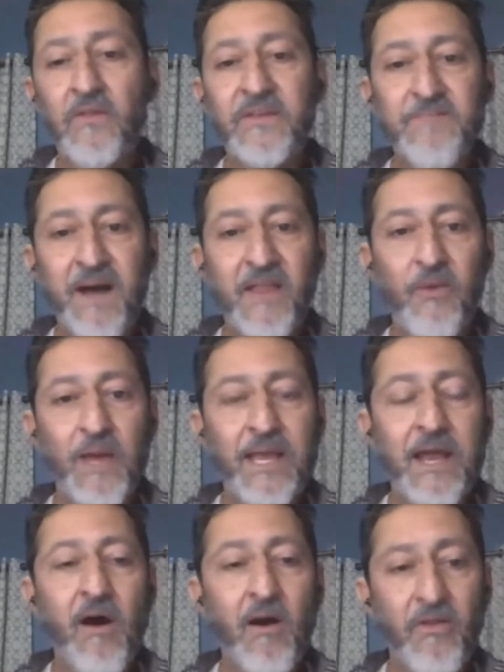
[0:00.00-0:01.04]
of these, by the
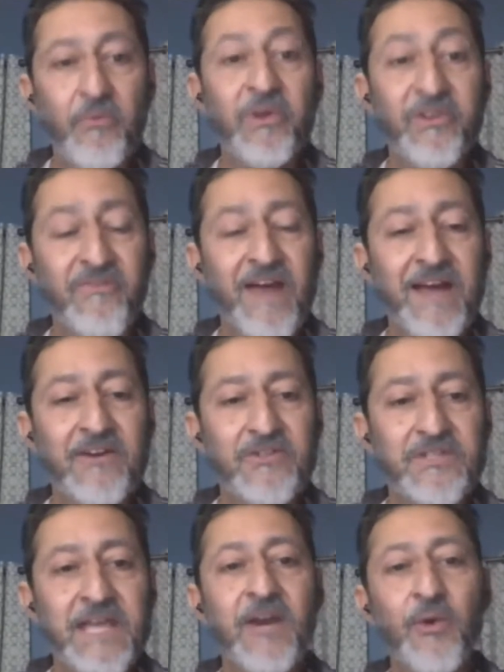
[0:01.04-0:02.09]
way, are the risk factors
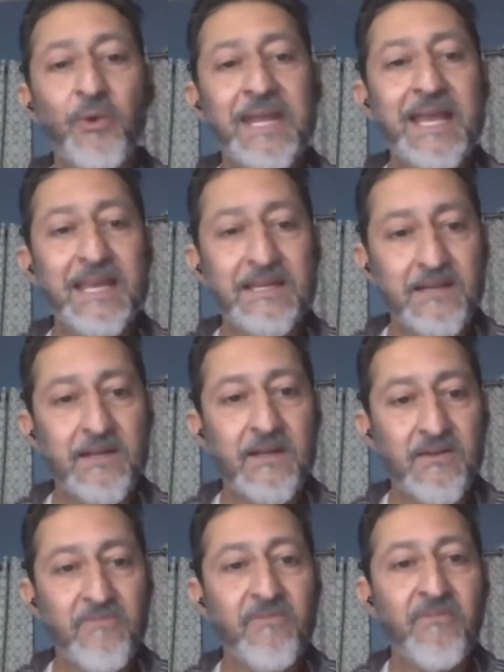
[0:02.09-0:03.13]
that create
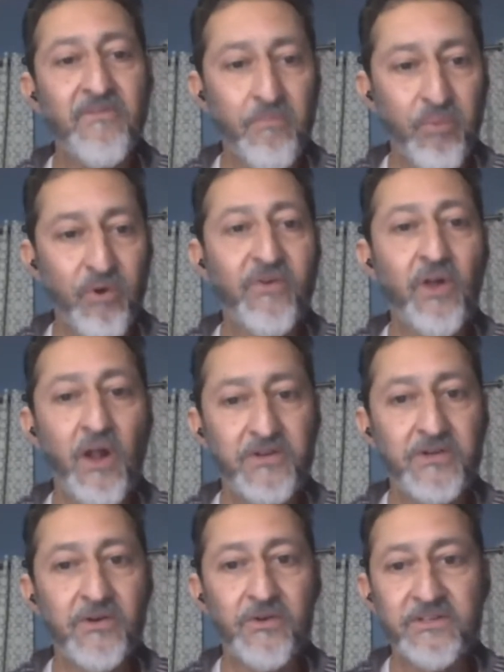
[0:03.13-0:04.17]
peripheral
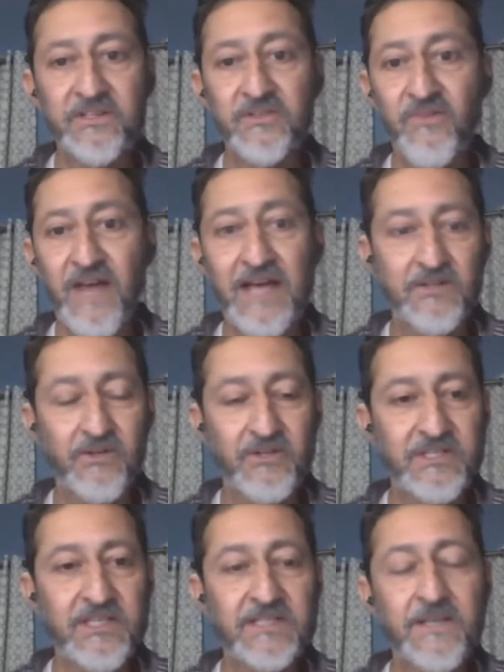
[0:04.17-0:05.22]
arterial disease or vascular
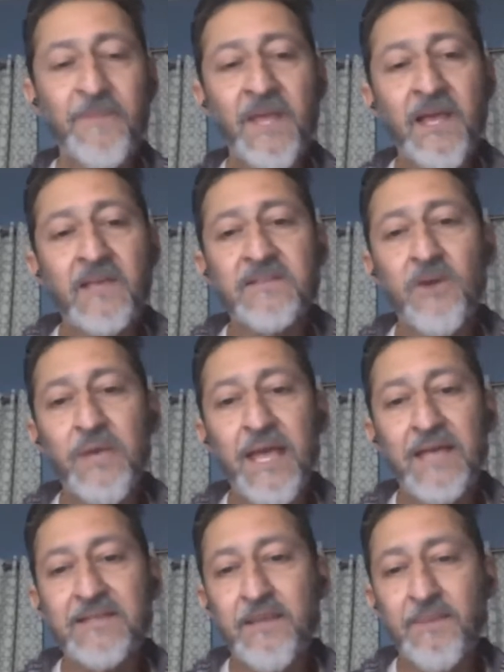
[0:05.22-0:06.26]
disease. So
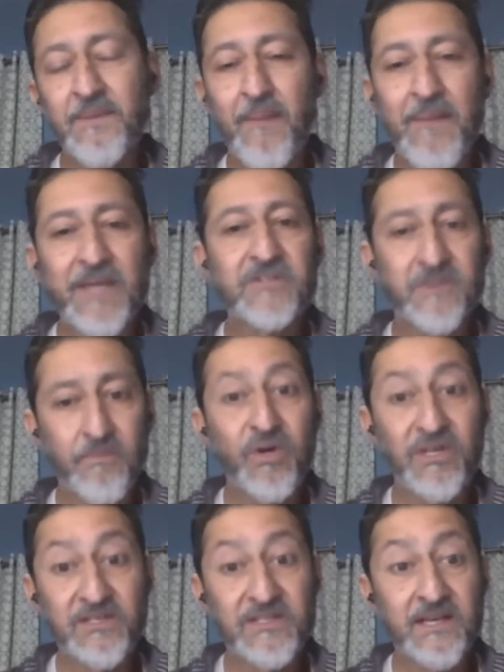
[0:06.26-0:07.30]
yes, I mean, my patients are
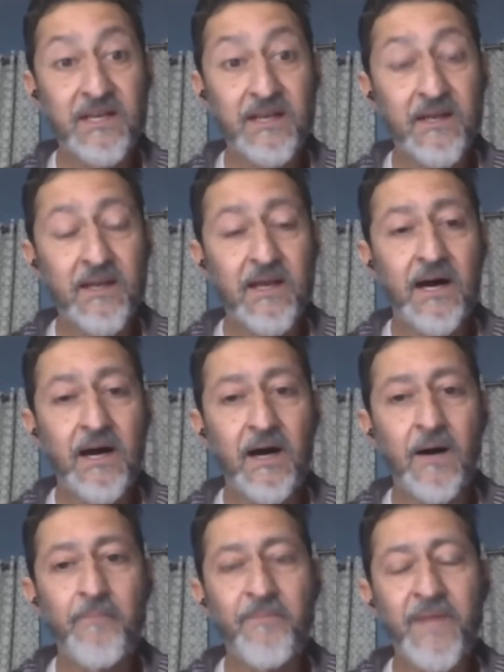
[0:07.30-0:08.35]
pretty sick.
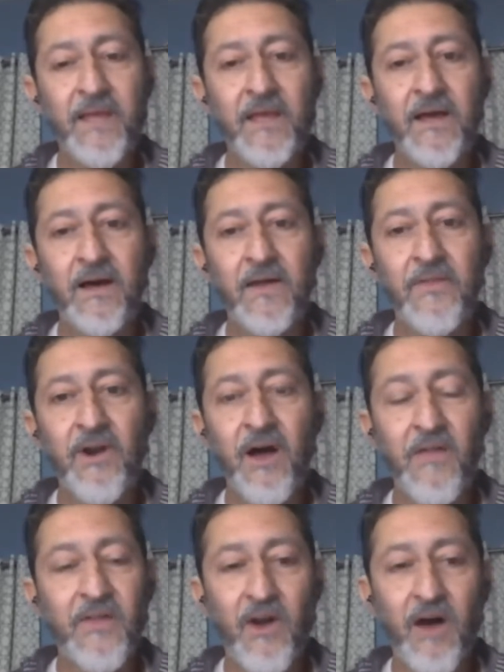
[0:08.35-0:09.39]

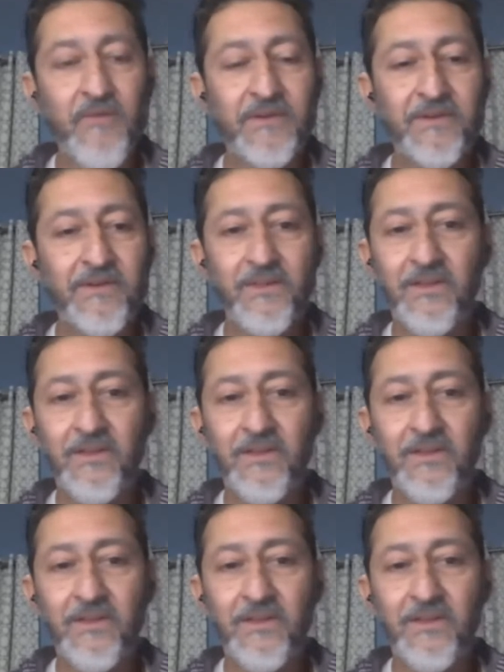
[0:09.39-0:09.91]
They're often,